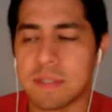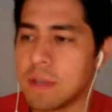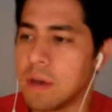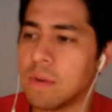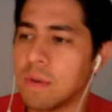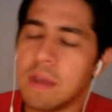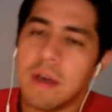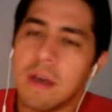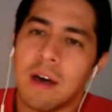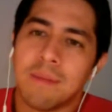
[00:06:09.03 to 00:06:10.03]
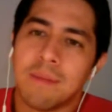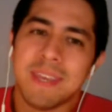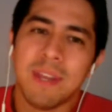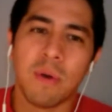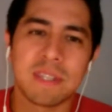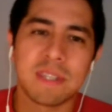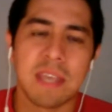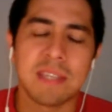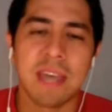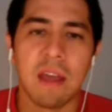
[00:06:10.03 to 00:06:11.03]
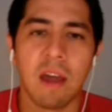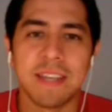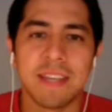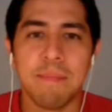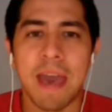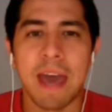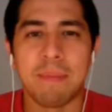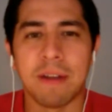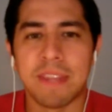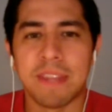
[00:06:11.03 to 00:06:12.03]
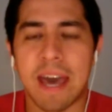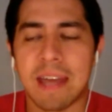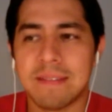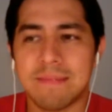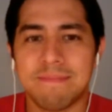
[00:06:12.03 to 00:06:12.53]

So you know, it's kind of hard to get mad about that.